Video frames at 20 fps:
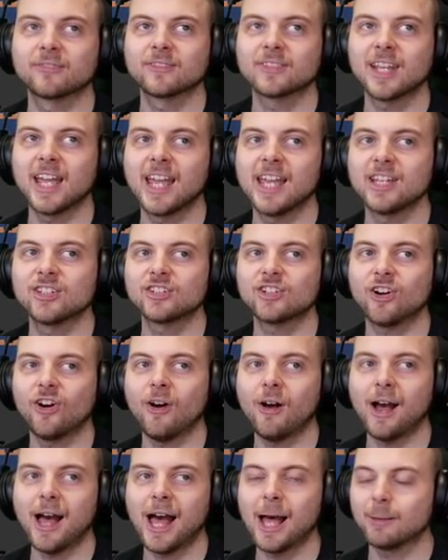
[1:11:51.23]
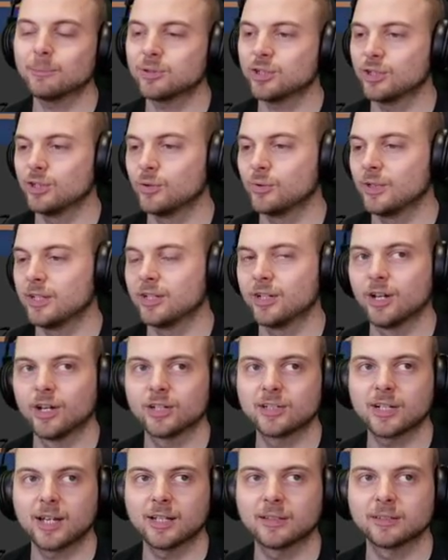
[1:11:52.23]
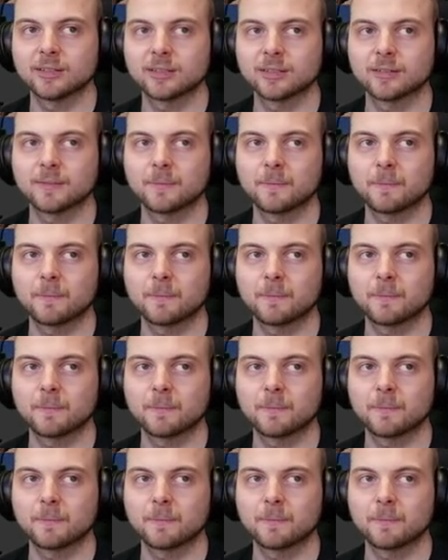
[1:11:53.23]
He's got absolutely no chance.